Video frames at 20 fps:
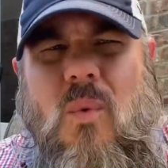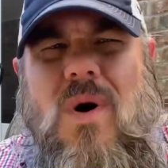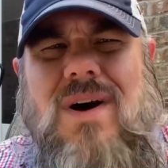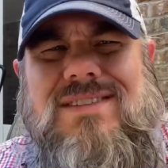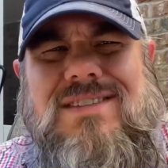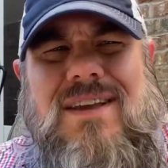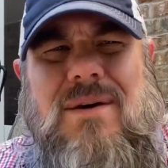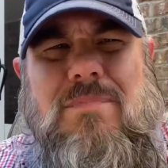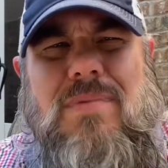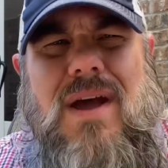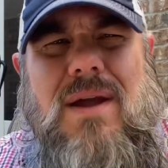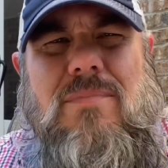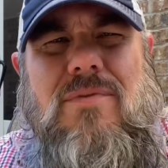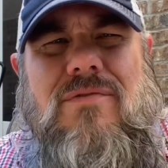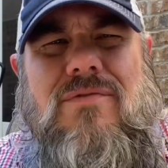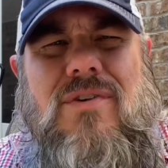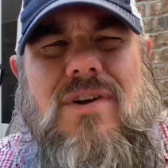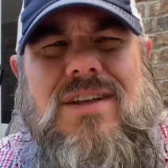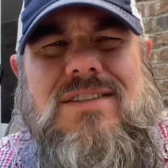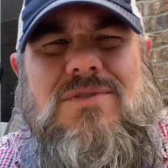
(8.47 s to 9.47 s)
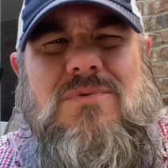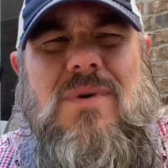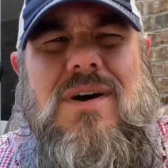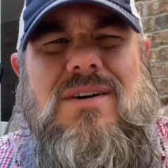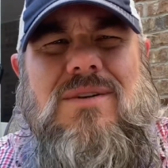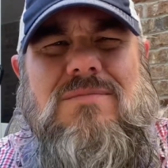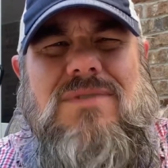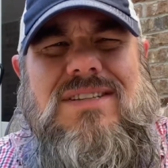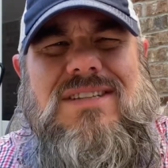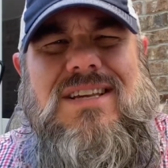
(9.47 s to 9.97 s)
What's up, Piper friends?
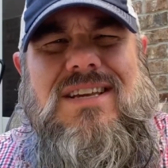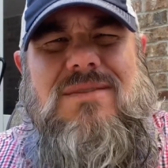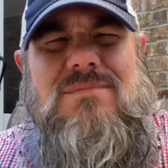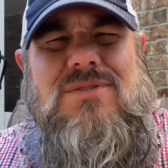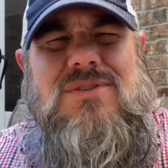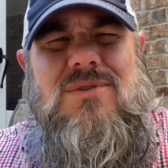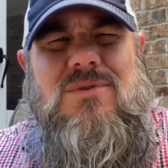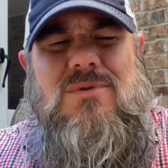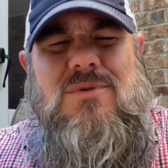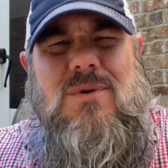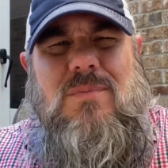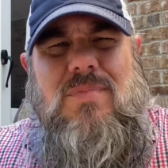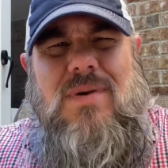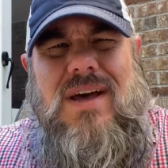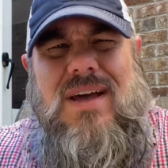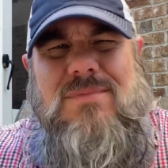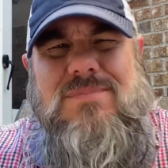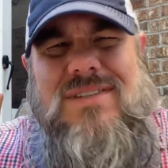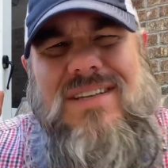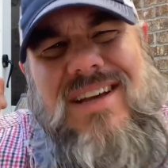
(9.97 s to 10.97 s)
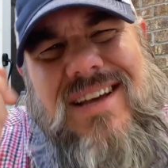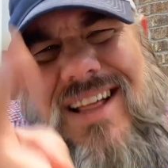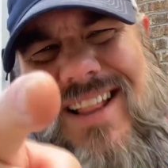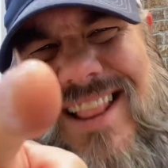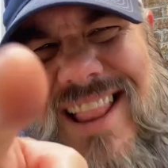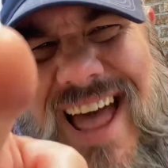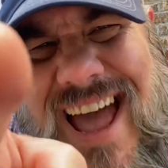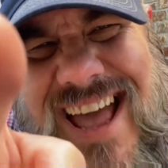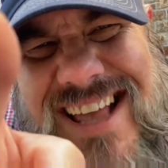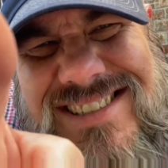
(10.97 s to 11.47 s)
Welcome to Tim's School of Pipes, and
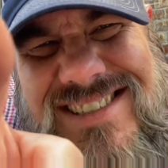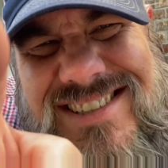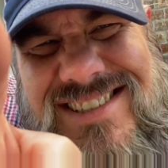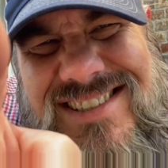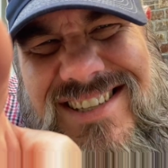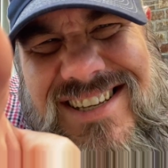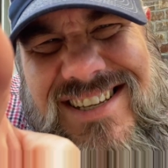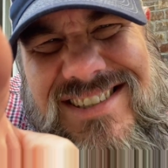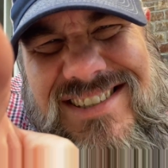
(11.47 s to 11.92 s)
class is in